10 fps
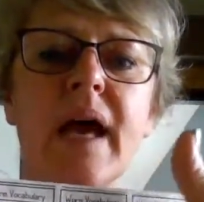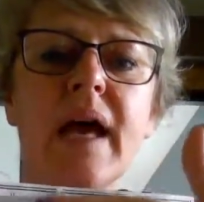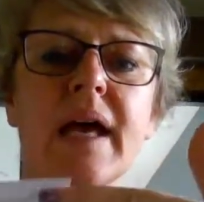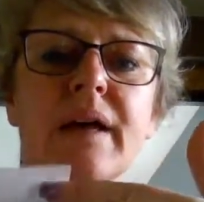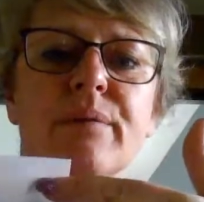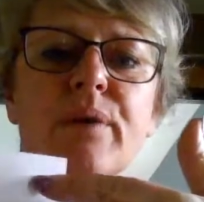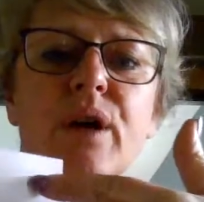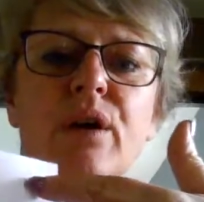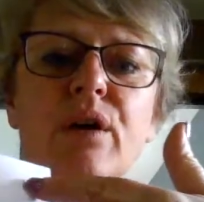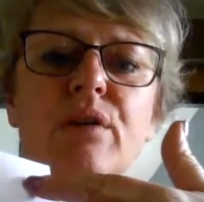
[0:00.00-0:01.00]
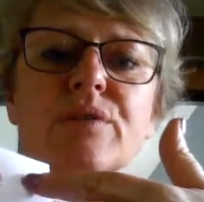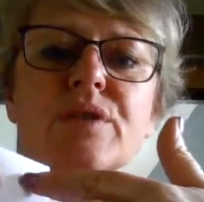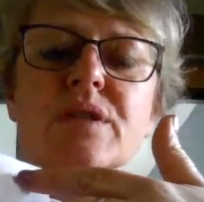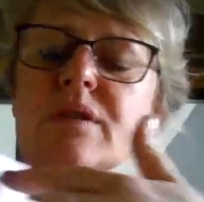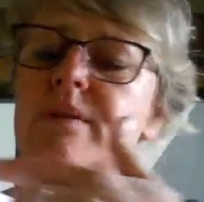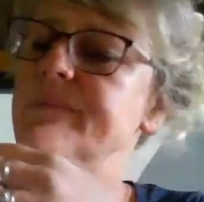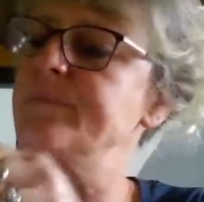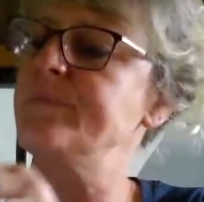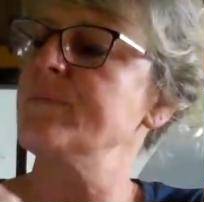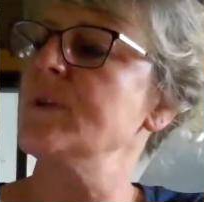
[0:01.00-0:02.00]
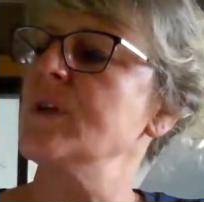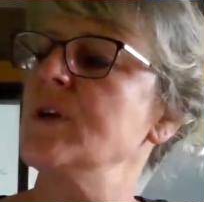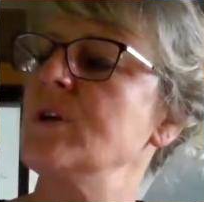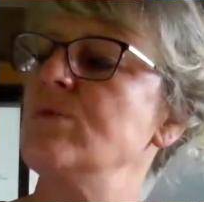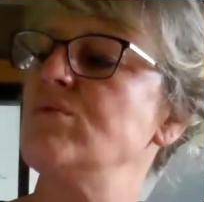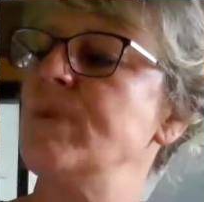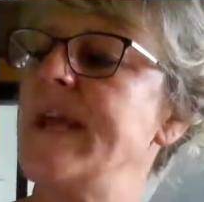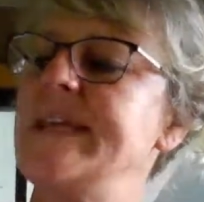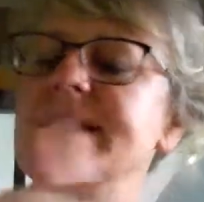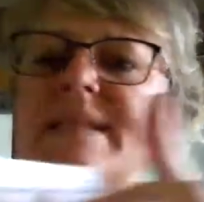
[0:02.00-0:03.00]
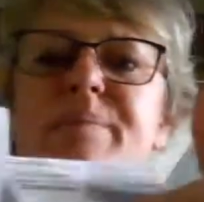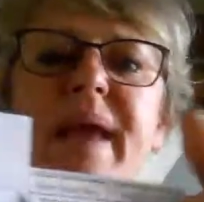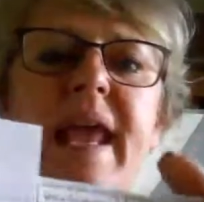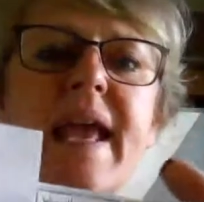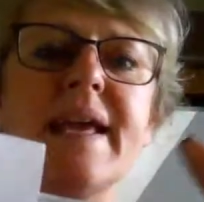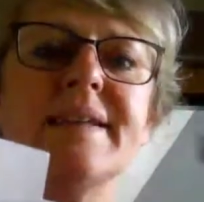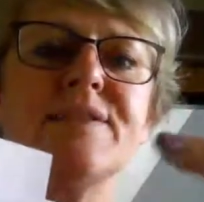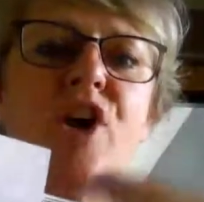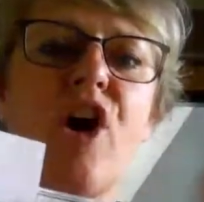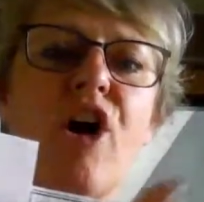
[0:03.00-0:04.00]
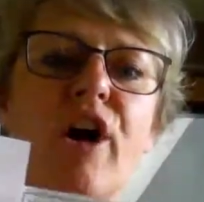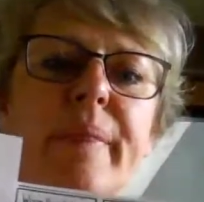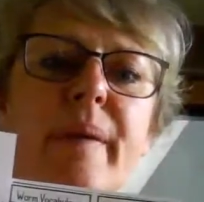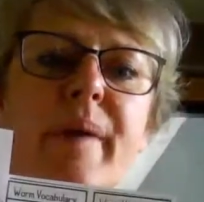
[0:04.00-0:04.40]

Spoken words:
I wrote raised band on the